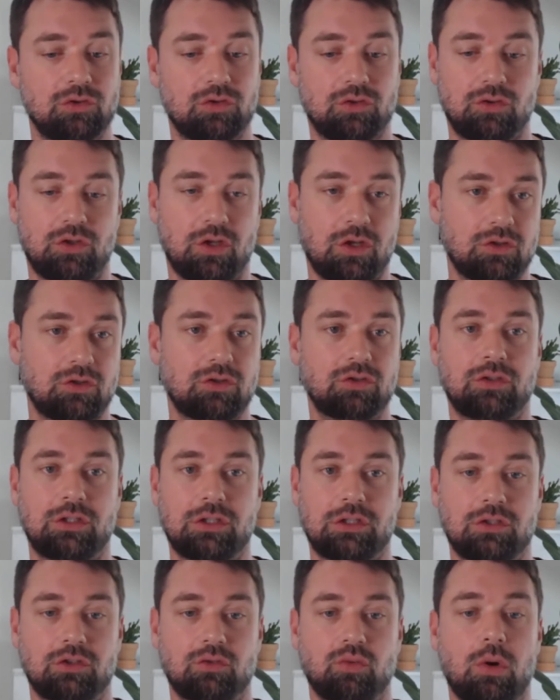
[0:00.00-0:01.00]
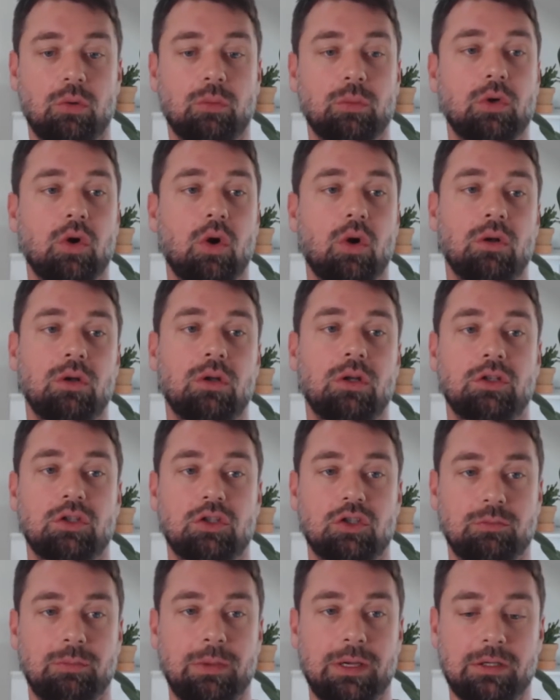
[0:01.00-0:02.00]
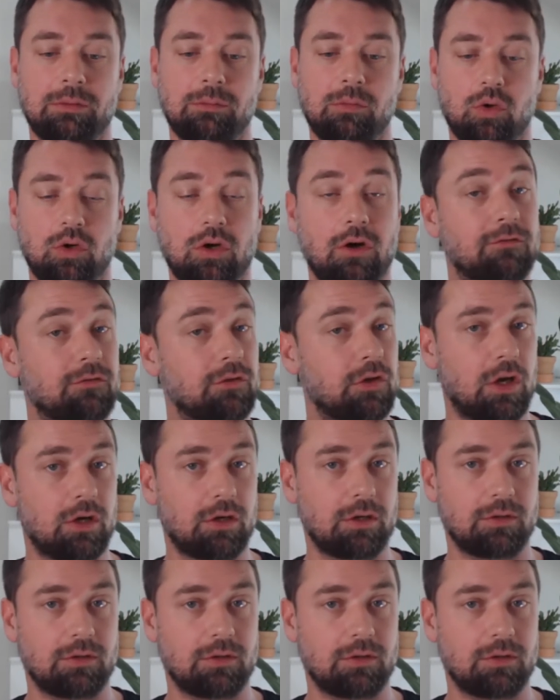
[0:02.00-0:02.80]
thus this is what we call the spanning mode of none.